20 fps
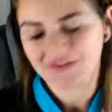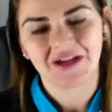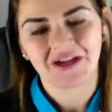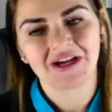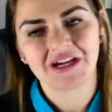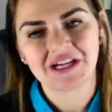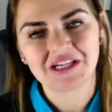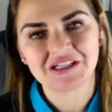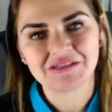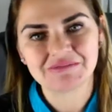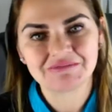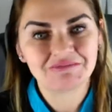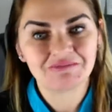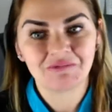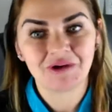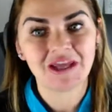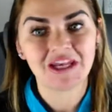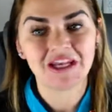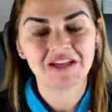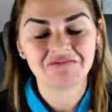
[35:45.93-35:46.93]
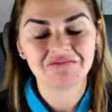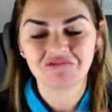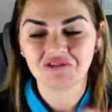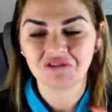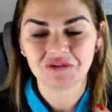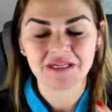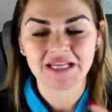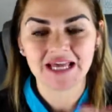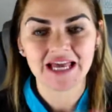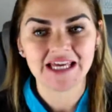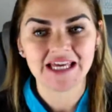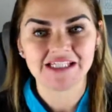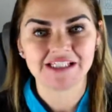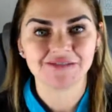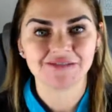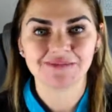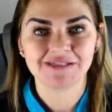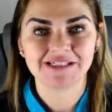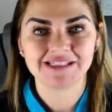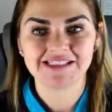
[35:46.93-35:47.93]
Waited 3
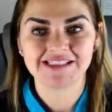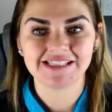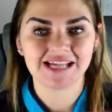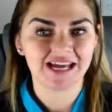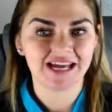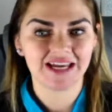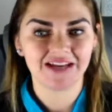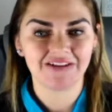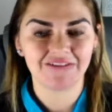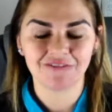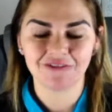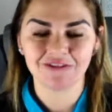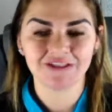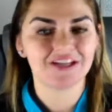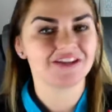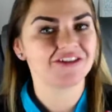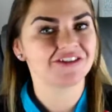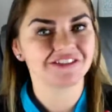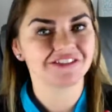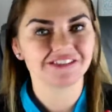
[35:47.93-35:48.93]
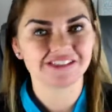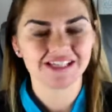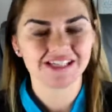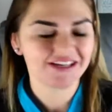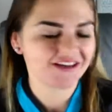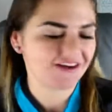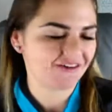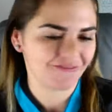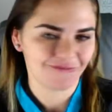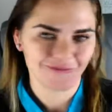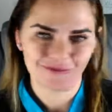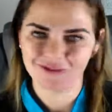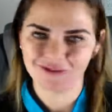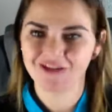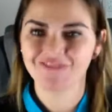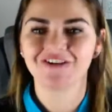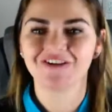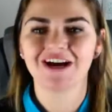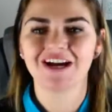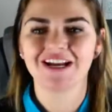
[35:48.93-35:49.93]
days because I had a full day Thursday, a full
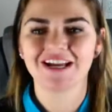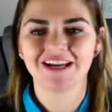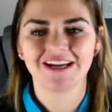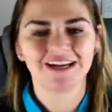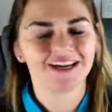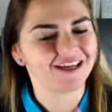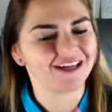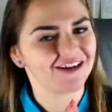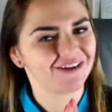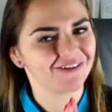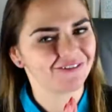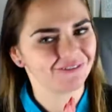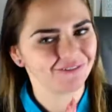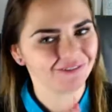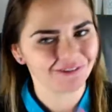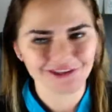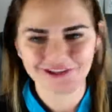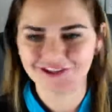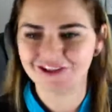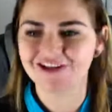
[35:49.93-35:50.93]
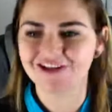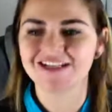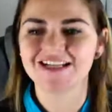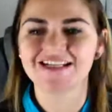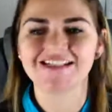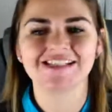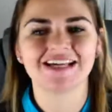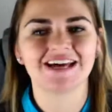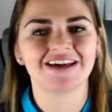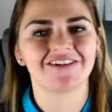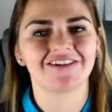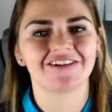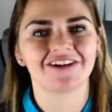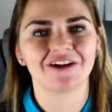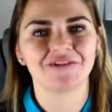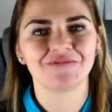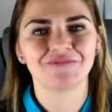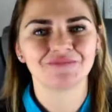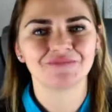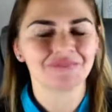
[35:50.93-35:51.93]
day Friday, and a really long day
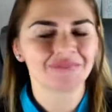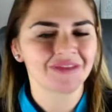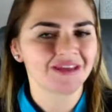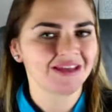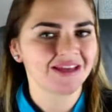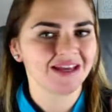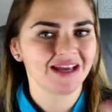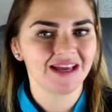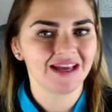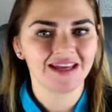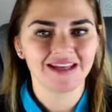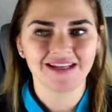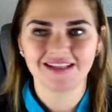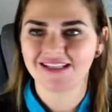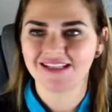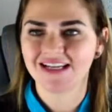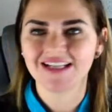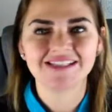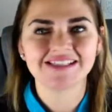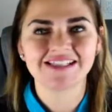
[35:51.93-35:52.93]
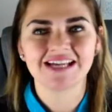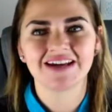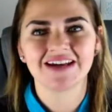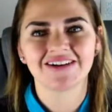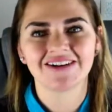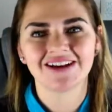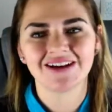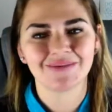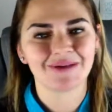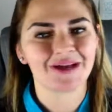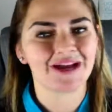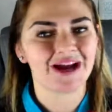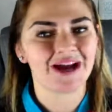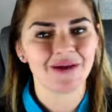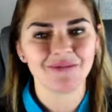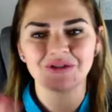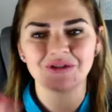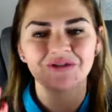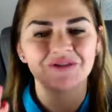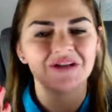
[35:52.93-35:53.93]
Saturday. And the other Saturday, I'm like,
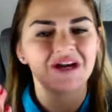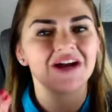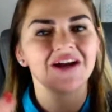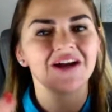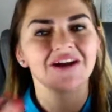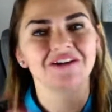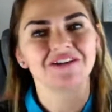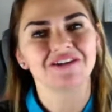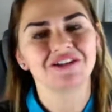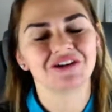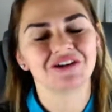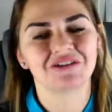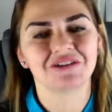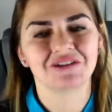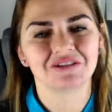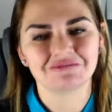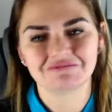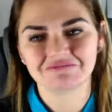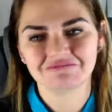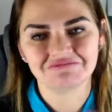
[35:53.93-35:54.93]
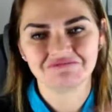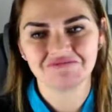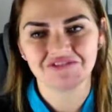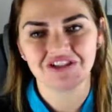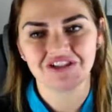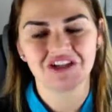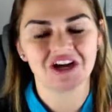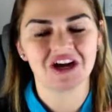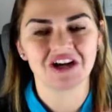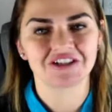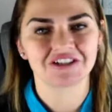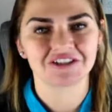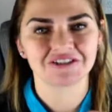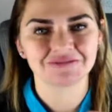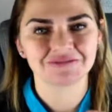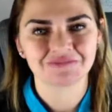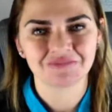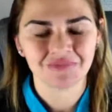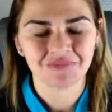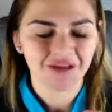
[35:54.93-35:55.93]
I'm too tired to go to the doctor.
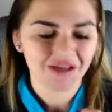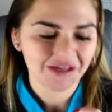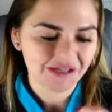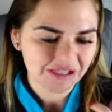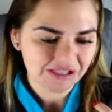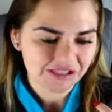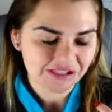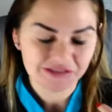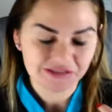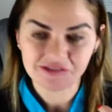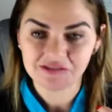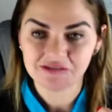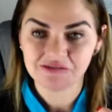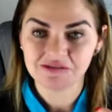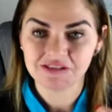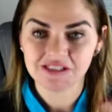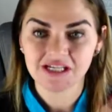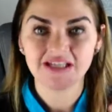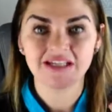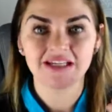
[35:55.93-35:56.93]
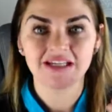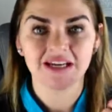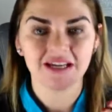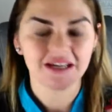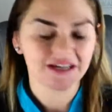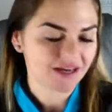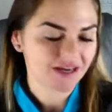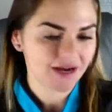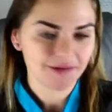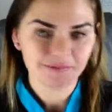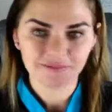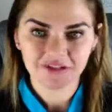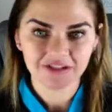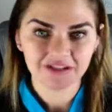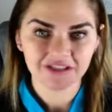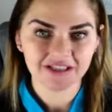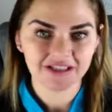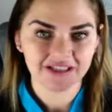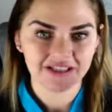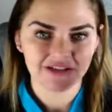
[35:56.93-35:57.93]
So Sunday, I'm
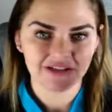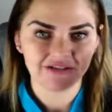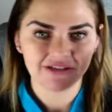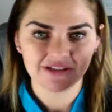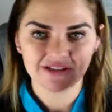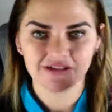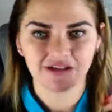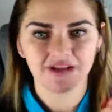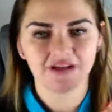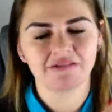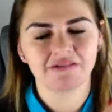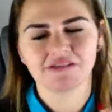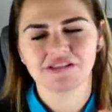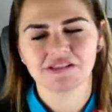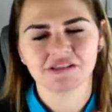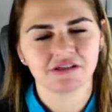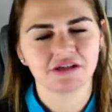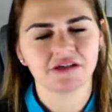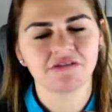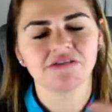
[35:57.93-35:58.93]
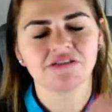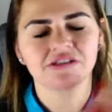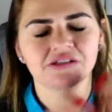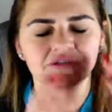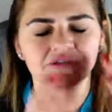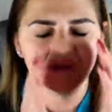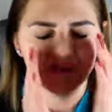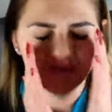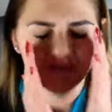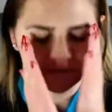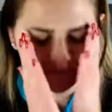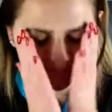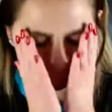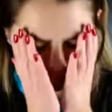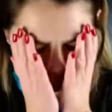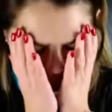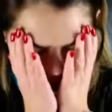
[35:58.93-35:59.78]
literally like, it was green.